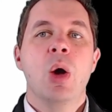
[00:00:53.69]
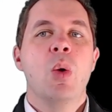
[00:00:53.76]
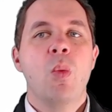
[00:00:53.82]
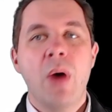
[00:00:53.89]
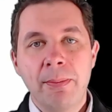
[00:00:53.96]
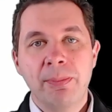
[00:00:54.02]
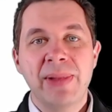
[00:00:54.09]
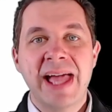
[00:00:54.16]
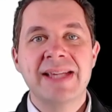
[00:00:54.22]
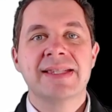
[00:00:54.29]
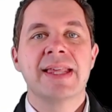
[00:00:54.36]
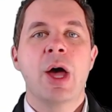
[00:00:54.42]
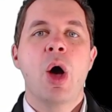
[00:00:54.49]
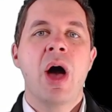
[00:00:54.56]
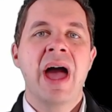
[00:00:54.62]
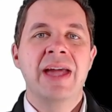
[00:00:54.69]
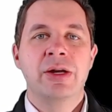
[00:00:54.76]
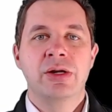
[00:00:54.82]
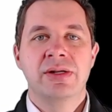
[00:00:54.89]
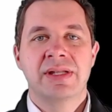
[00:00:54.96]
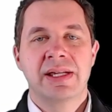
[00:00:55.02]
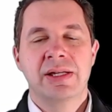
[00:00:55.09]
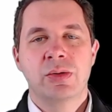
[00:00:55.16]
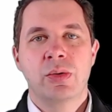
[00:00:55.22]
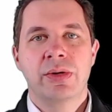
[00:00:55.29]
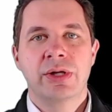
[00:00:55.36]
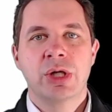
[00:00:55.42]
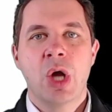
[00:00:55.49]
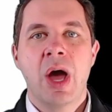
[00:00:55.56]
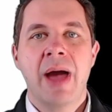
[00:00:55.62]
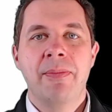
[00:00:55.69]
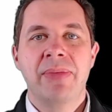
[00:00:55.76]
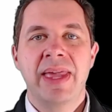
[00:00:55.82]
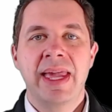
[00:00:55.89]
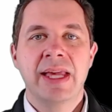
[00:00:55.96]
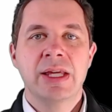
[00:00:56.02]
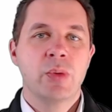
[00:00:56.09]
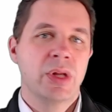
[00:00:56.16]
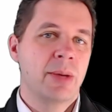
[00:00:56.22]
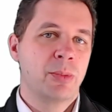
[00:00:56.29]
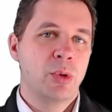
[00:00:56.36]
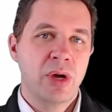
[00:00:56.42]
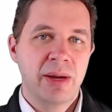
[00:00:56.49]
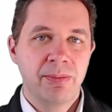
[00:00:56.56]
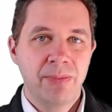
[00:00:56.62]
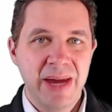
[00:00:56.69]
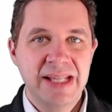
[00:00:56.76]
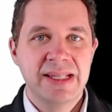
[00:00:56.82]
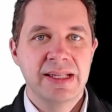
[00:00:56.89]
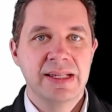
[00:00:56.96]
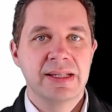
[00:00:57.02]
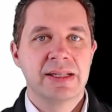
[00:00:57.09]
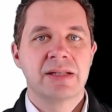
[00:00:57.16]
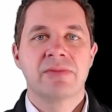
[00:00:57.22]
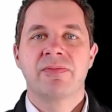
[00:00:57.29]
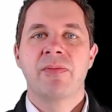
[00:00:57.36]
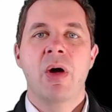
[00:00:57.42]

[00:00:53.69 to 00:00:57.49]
One place that I use these all the time is when I'm cooking pizzas.